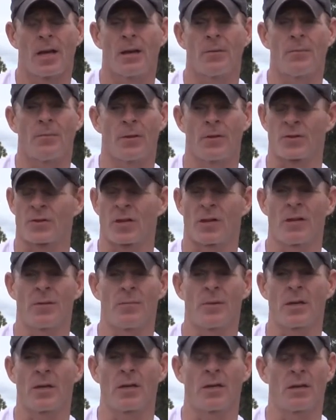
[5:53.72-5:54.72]
There's going
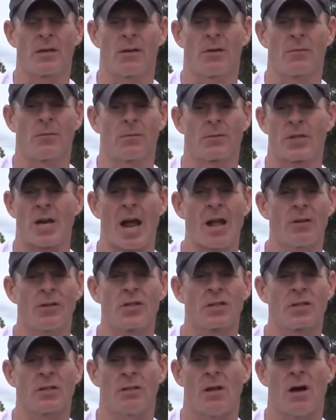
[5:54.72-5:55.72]
to be,
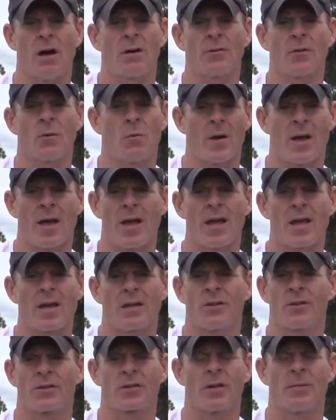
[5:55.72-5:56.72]
challenges along the way,
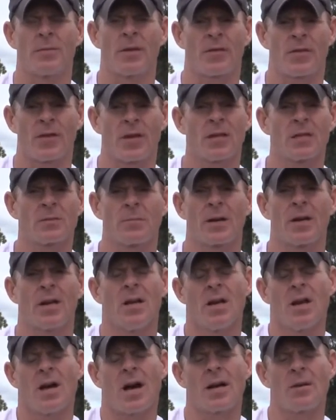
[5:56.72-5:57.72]
and there's going to be things, but
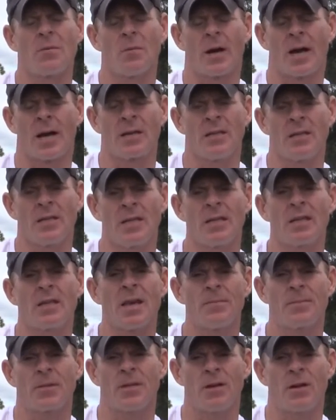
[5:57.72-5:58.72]
I need
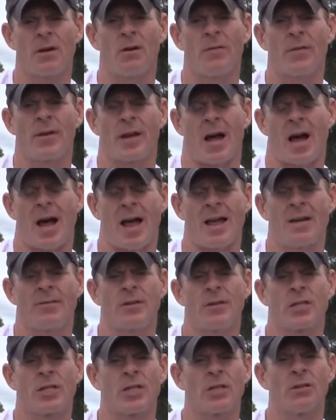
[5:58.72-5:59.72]
them to know that
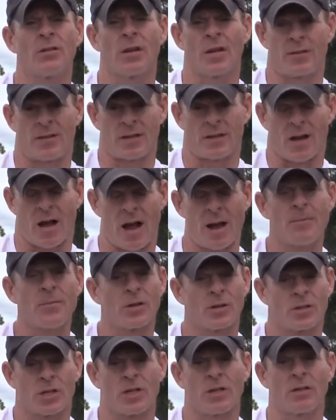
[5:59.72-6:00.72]
that I'm
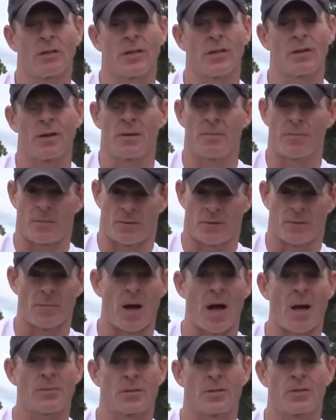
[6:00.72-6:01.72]
their cheerleader and their
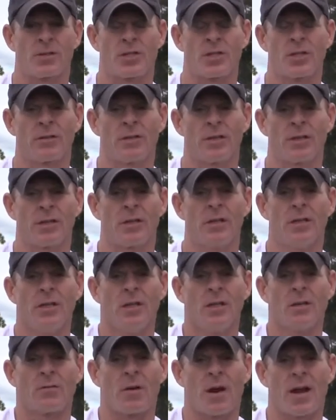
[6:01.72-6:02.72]
mom's their cheerleader,
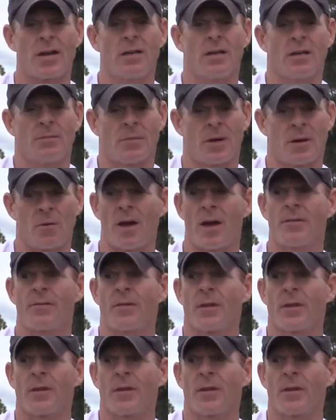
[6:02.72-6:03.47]
right? My wife.